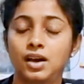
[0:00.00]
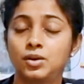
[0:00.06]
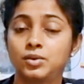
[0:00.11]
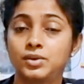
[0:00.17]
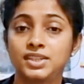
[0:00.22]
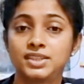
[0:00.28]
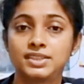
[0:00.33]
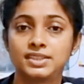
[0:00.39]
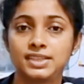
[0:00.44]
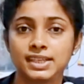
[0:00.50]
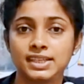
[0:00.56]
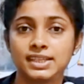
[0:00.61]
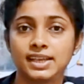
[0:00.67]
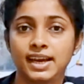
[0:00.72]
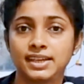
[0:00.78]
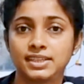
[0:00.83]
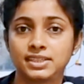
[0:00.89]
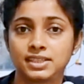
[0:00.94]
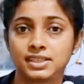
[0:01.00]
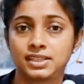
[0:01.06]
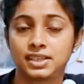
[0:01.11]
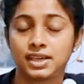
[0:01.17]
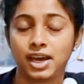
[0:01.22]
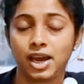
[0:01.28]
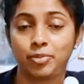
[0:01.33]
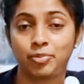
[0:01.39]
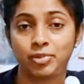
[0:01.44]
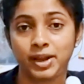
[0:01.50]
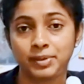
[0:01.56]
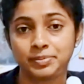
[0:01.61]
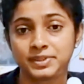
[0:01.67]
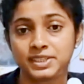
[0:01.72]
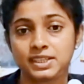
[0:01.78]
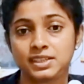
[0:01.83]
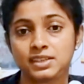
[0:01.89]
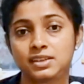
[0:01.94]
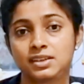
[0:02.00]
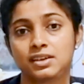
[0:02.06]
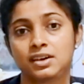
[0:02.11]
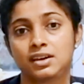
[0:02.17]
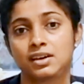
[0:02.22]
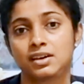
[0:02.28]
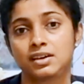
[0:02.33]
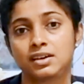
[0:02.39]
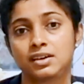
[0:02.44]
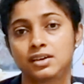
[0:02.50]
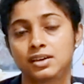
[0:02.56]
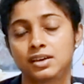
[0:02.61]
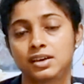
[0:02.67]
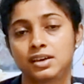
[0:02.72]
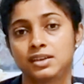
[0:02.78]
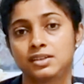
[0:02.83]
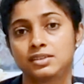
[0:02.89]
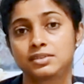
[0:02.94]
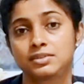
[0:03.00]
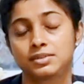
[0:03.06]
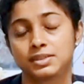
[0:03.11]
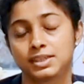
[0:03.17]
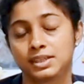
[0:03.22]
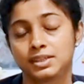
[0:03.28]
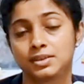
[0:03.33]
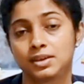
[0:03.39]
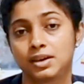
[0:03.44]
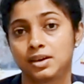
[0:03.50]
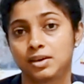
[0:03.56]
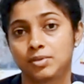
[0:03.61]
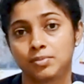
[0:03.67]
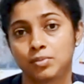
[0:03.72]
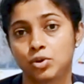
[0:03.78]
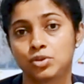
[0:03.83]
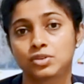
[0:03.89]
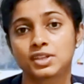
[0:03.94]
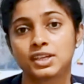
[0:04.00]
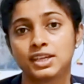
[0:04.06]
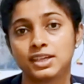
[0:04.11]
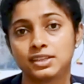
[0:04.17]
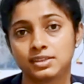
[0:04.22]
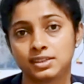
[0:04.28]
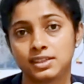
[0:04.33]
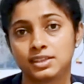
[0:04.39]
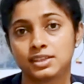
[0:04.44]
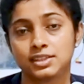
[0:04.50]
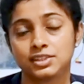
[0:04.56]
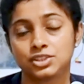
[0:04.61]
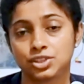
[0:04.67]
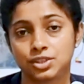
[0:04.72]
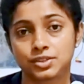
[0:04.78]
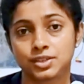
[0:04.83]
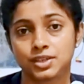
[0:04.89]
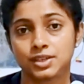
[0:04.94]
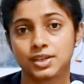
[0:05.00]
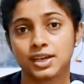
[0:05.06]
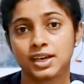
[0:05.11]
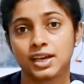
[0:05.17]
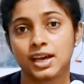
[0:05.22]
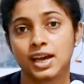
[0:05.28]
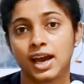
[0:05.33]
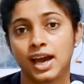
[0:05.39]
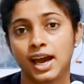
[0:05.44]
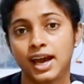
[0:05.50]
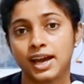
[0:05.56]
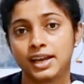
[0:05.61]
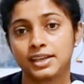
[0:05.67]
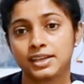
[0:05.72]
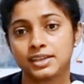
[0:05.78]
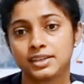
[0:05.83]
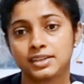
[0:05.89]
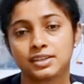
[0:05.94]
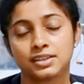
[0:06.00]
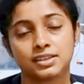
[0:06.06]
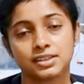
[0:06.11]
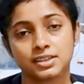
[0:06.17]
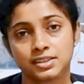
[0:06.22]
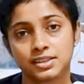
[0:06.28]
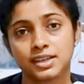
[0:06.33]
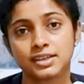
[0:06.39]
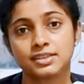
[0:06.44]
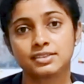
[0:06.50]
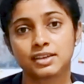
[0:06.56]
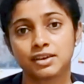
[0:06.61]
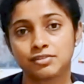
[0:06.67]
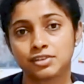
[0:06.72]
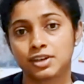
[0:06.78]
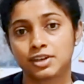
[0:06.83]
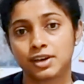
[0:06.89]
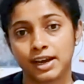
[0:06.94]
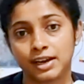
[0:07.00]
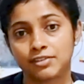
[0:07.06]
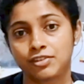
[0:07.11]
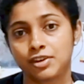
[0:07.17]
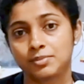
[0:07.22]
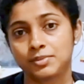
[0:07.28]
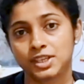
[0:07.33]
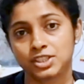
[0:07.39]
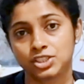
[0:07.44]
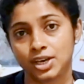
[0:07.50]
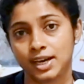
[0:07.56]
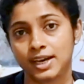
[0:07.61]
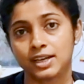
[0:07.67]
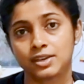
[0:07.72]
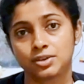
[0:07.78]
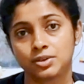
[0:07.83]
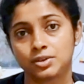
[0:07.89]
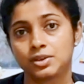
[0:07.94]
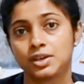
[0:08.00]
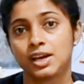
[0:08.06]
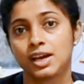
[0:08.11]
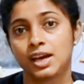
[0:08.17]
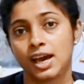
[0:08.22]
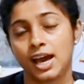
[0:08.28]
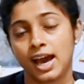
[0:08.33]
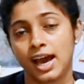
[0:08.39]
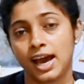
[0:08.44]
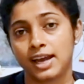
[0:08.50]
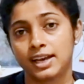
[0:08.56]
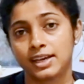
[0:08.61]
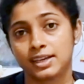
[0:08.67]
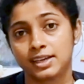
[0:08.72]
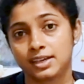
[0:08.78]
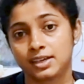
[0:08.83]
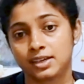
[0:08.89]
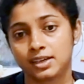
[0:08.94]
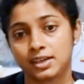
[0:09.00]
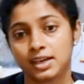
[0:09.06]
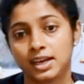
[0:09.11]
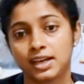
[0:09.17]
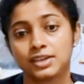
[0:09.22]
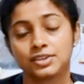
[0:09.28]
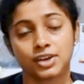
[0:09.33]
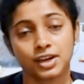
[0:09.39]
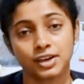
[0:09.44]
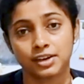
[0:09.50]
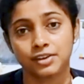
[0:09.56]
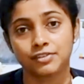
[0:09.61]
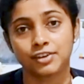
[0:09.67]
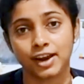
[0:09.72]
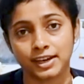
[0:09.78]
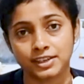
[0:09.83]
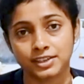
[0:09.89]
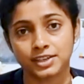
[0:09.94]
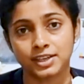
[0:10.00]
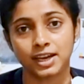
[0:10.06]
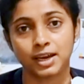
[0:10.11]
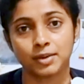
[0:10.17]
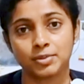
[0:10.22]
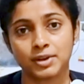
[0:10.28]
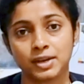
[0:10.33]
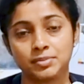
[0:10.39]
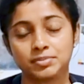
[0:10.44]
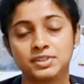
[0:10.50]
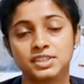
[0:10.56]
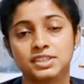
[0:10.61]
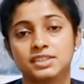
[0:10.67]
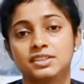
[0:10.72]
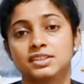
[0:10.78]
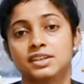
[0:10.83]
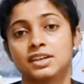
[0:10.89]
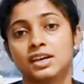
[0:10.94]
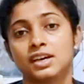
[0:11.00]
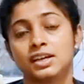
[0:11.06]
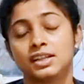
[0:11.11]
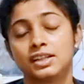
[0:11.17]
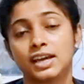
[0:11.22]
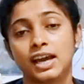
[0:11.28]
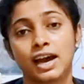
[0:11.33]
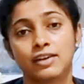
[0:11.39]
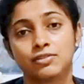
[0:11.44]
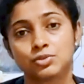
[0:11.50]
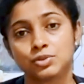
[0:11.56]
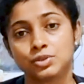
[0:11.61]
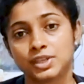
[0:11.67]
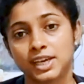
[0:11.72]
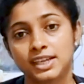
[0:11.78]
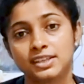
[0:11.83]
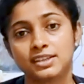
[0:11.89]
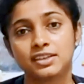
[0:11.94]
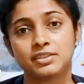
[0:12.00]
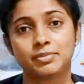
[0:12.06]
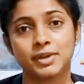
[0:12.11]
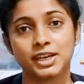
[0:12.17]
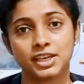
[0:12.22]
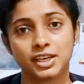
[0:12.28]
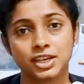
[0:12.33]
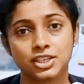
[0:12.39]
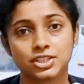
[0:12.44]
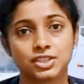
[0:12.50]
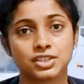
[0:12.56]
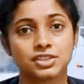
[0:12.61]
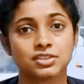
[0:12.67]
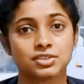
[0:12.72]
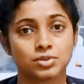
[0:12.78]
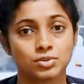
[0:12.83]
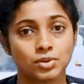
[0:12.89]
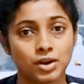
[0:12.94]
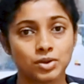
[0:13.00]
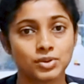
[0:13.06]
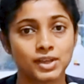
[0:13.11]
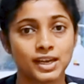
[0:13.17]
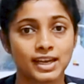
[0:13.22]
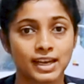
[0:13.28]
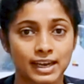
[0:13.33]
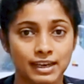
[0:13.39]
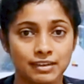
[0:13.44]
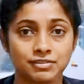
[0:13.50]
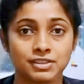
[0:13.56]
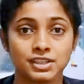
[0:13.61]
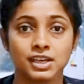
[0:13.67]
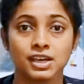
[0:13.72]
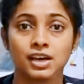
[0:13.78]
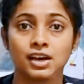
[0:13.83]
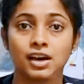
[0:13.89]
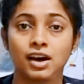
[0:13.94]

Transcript: Now, it is seen that epilepsy is seen mostly seen in children, and they suffer right from their childhood. And in drug refractory epilepsies, they have to take these medications throughout their lives.